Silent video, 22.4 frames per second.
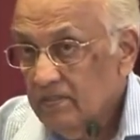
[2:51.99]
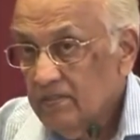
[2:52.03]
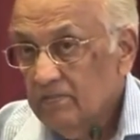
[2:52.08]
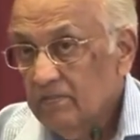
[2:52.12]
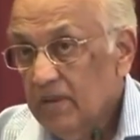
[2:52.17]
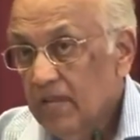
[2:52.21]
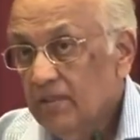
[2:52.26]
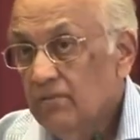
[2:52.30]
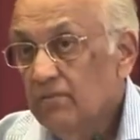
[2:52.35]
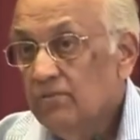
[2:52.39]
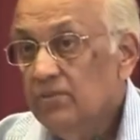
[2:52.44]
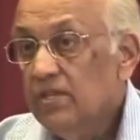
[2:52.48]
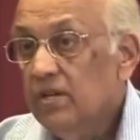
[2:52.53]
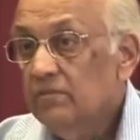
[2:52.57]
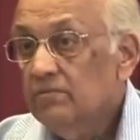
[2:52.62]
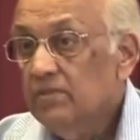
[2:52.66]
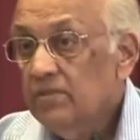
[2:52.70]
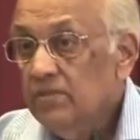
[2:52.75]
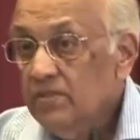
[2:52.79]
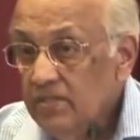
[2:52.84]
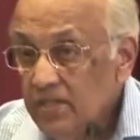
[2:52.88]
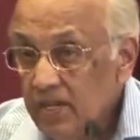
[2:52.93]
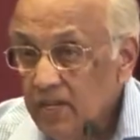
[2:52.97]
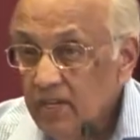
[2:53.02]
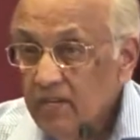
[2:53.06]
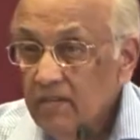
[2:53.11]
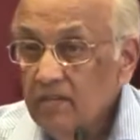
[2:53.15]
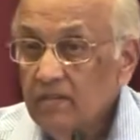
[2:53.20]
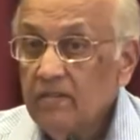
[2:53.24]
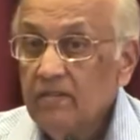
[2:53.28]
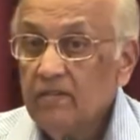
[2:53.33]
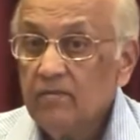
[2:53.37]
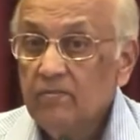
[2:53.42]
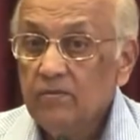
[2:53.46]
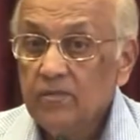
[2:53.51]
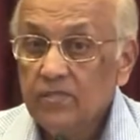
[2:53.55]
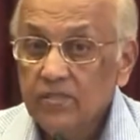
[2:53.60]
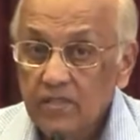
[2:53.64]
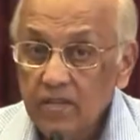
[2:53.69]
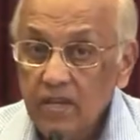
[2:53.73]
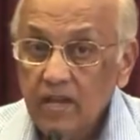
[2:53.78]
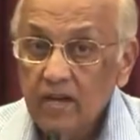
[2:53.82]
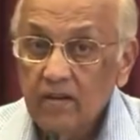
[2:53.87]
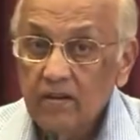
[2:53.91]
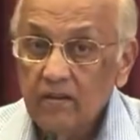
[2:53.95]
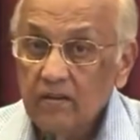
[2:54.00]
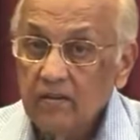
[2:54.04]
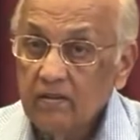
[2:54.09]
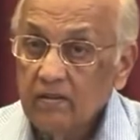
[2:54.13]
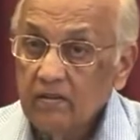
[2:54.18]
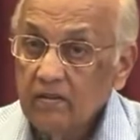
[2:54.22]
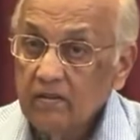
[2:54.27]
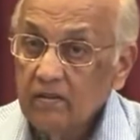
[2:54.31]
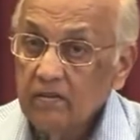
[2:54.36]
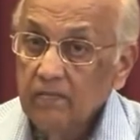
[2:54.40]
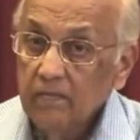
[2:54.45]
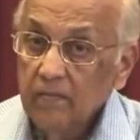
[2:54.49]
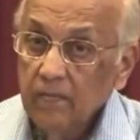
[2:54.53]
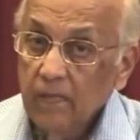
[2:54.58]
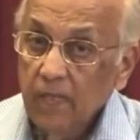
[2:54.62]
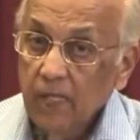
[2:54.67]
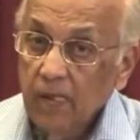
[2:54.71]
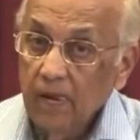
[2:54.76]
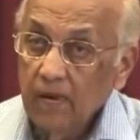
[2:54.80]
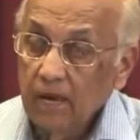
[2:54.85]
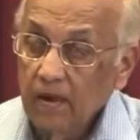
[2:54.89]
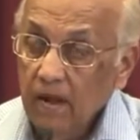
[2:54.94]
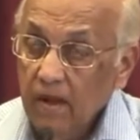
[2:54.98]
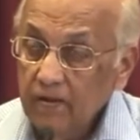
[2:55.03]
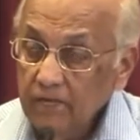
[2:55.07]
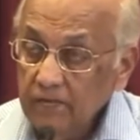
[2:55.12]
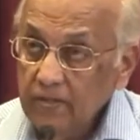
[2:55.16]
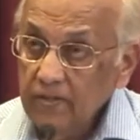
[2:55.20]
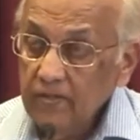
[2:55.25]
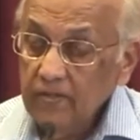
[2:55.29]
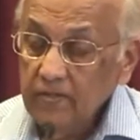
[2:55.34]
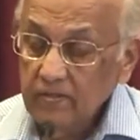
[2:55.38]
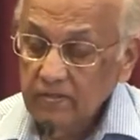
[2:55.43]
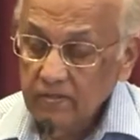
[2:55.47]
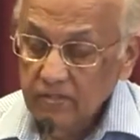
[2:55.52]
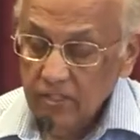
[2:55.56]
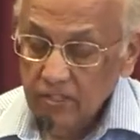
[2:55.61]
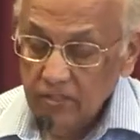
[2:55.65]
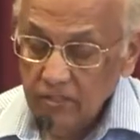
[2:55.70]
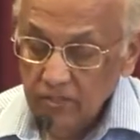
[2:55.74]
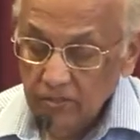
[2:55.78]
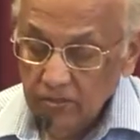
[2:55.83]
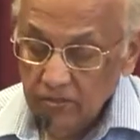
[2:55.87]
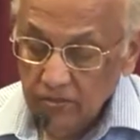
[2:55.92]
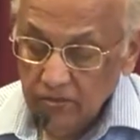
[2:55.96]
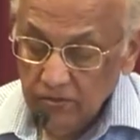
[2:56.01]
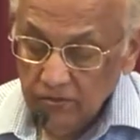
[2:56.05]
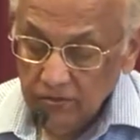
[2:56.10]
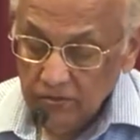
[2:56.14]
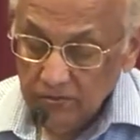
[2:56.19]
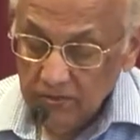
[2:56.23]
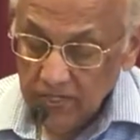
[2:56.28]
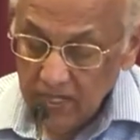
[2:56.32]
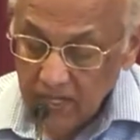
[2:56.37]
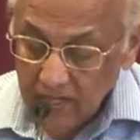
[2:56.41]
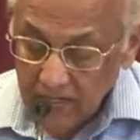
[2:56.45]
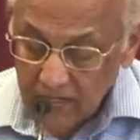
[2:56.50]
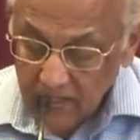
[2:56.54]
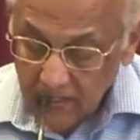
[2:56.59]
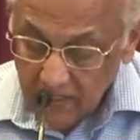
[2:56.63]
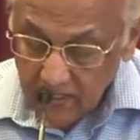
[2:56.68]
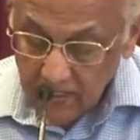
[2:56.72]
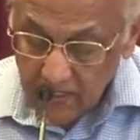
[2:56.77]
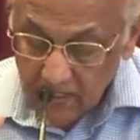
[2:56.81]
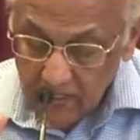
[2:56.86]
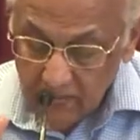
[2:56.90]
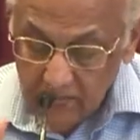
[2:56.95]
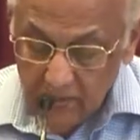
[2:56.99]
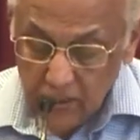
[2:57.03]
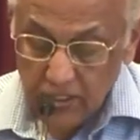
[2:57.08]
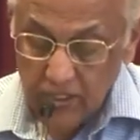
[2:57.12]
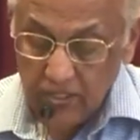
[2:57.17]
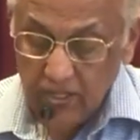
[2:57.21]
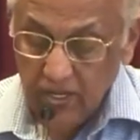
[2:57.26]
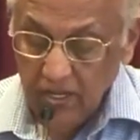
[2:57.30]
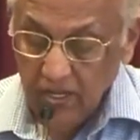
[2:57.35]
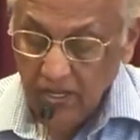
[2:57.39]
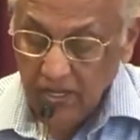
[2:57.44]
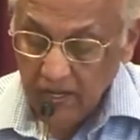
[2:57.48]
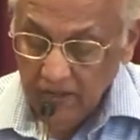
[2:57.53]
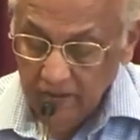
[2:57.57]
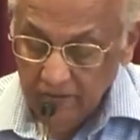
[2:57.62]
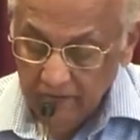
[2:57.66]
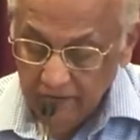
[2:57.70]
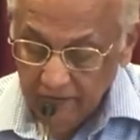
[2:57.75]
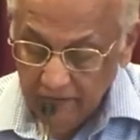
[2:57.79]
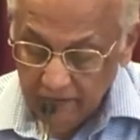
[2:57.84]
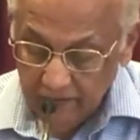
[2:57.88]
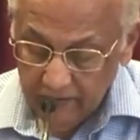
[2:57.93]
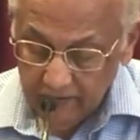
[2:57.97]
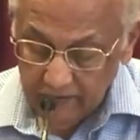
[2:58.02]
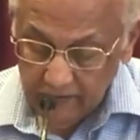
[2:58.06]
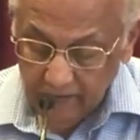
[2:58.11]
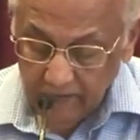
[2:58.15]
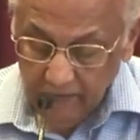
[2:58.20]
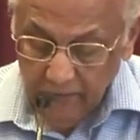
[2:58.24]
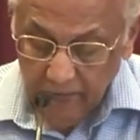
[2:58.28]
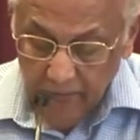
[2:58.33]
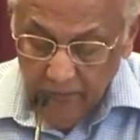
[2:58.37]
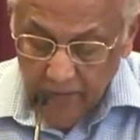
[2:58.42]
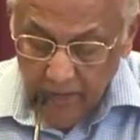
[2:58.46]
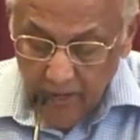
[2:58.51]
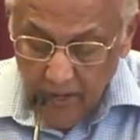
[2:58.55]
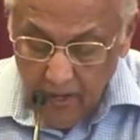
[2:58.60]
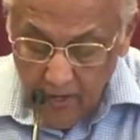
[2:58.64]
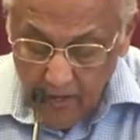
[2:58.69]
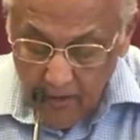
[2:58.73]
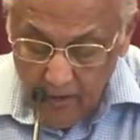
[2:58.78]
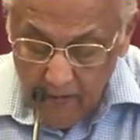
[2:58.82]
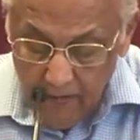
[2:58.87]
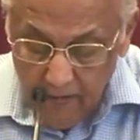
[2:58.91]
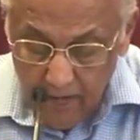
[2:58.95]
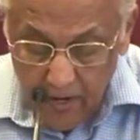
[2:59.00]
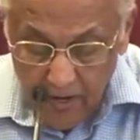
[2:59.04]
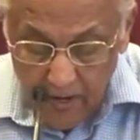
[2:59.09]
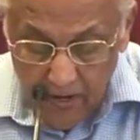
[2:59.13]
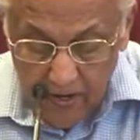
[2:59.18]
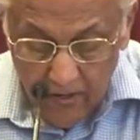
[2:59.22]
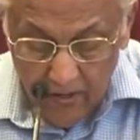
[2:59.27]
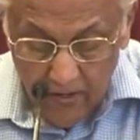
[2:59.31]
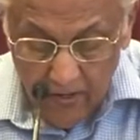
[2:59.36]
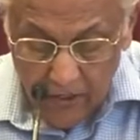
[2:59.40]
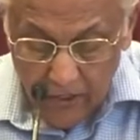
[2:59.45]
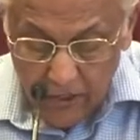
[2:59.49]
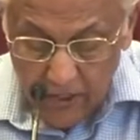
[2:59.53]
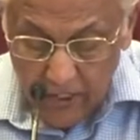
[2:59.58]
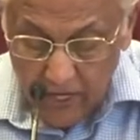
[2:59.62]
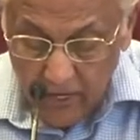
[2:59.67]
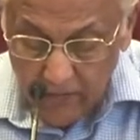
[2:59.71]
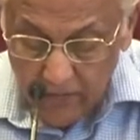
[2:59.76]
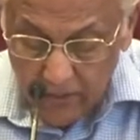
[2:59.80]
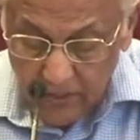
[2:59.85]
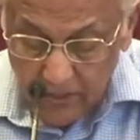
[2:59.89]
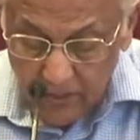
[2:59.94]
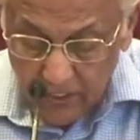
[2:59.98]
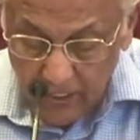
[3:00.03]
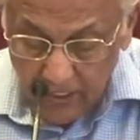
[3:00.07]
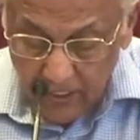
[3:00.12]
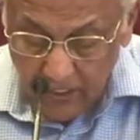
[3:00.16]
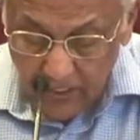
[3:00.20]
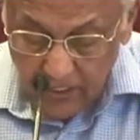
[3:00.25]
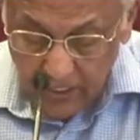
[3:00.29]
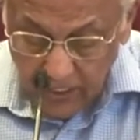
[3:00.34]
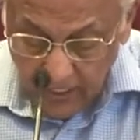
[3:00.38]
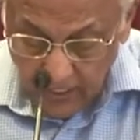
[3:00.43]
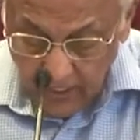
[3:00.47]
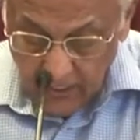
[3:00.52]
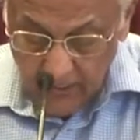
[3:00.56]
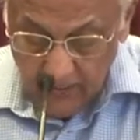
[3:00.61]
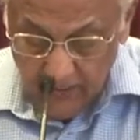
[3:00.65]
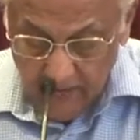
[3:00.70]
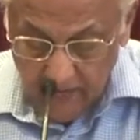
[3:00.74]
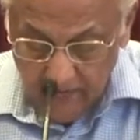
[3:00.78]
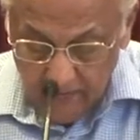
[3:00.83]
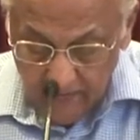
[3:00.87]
In Matthew chapter 10 was there. And after that, Jesus rose from the dead. This is the commission he gave. Mark chapter 16.